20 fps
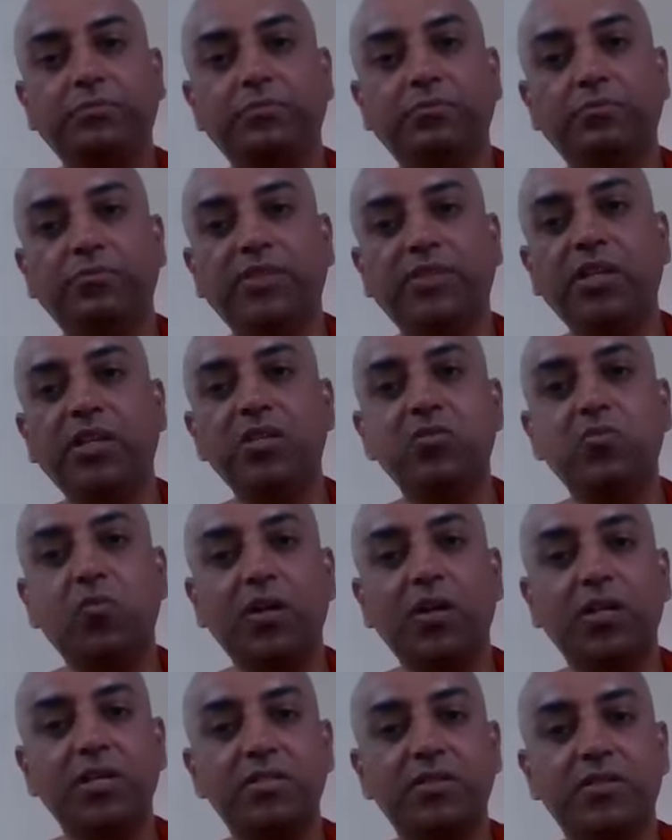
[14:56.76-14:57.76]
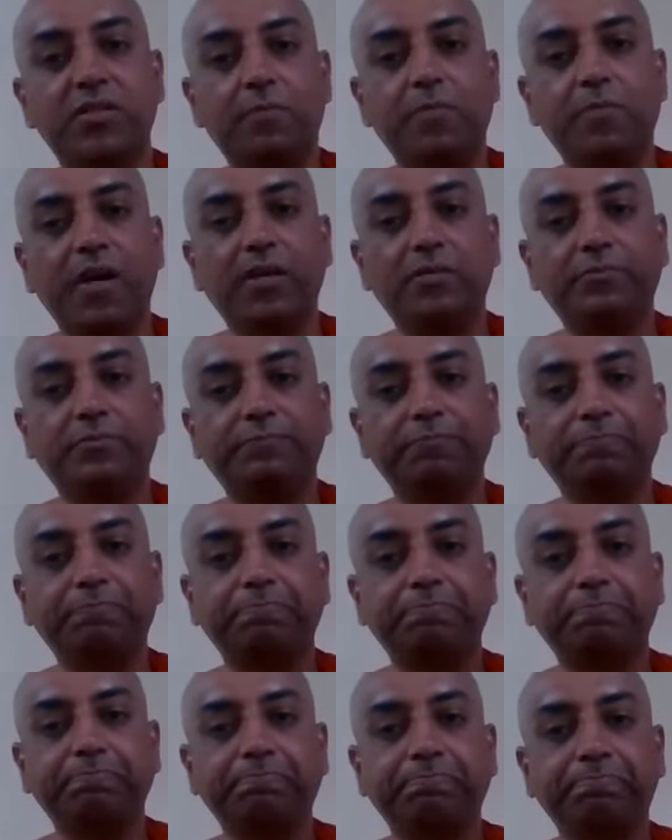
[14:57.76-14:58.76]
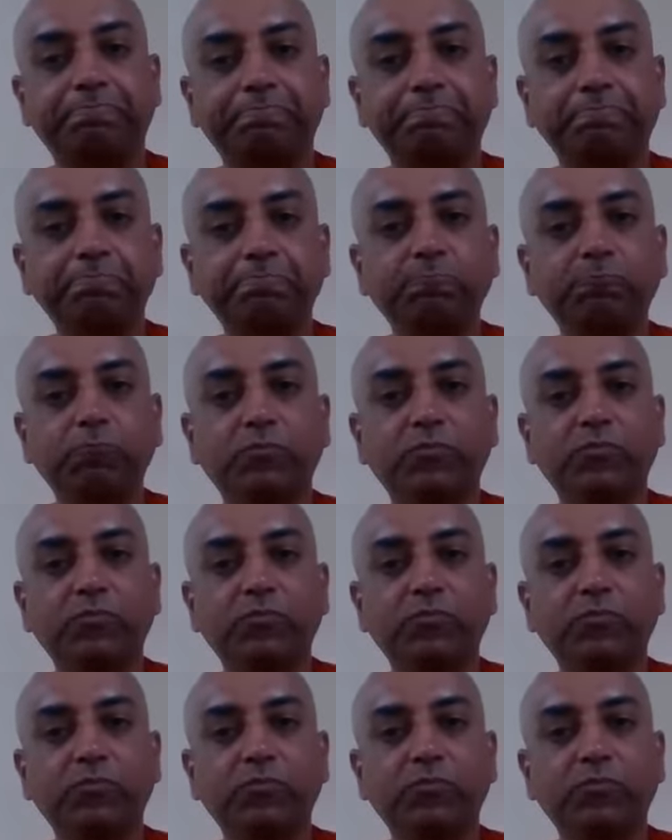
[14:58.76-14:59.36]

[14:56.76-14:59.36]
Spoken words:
That is what is Dhamma. Hmm.